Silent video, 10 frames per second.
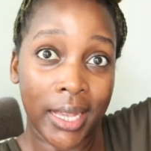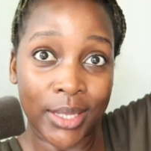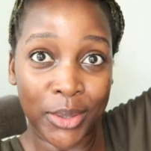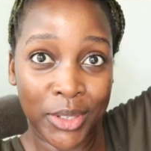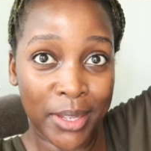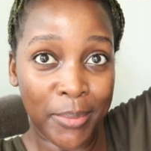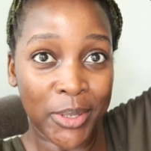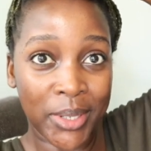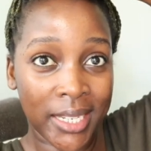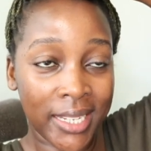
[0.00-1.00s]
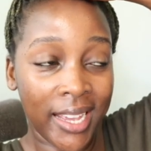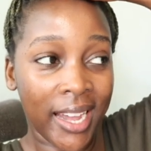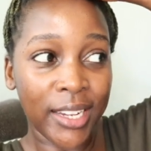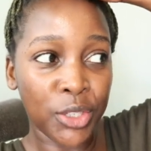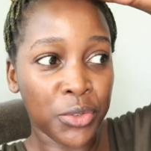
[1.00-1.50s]
yeah, so she's about to get here.
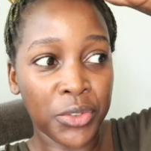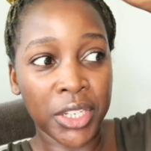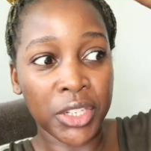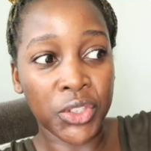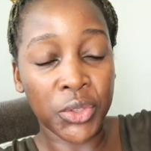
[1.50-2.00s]
I need to finish